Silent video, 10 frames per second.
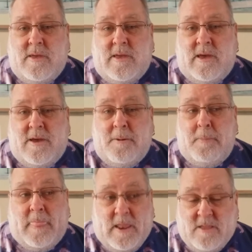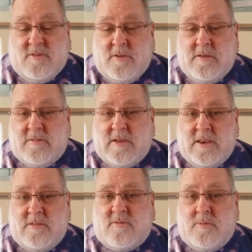um, unless you're using an
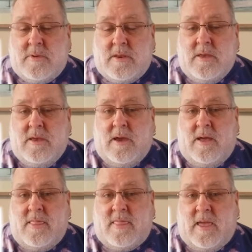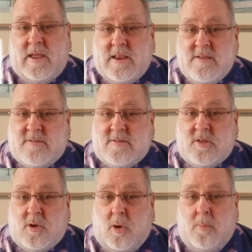instrument and that is
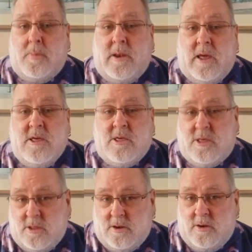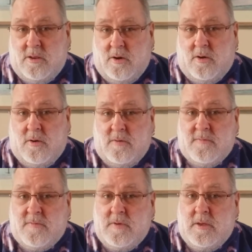the combination
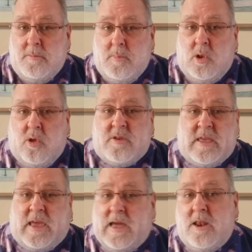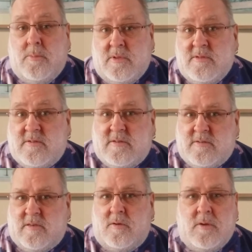of melodic elements
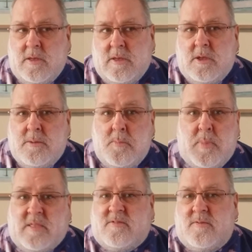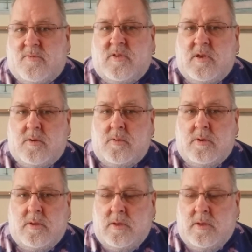so bits of tune